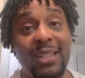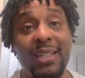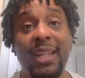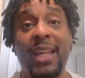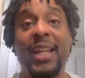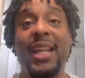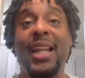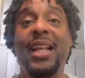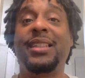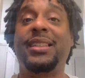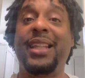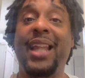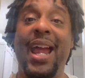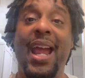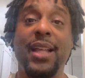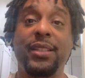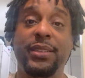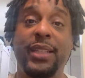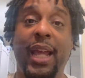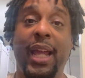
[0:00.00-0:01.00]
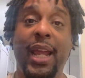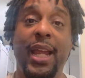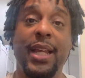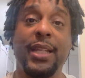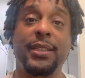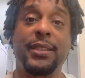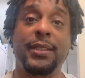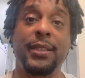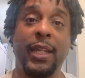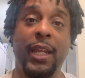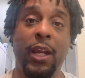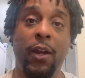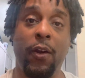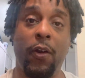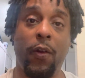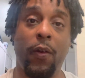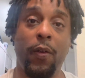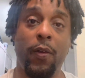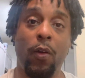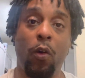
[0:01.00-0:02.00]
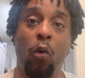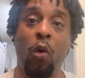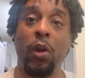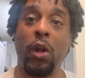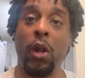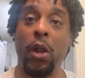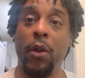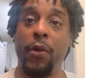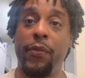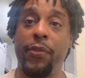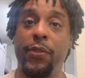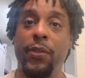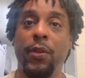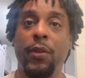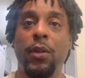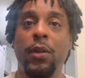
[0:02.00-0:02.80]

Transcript: in these last days here on earth.